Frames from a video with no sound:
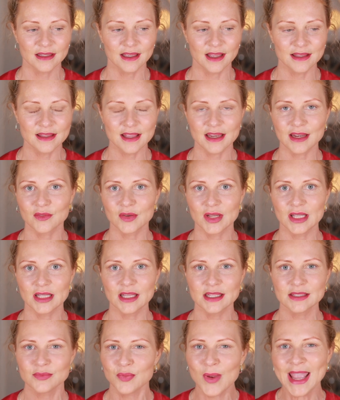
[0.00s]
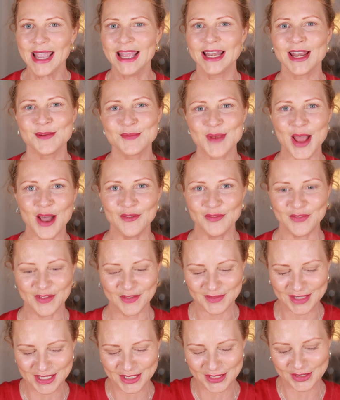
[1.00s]
And then I realized, wait, I'm not
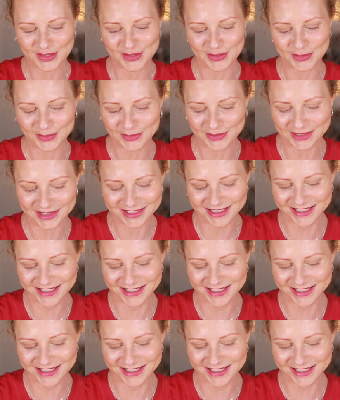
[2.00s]
52.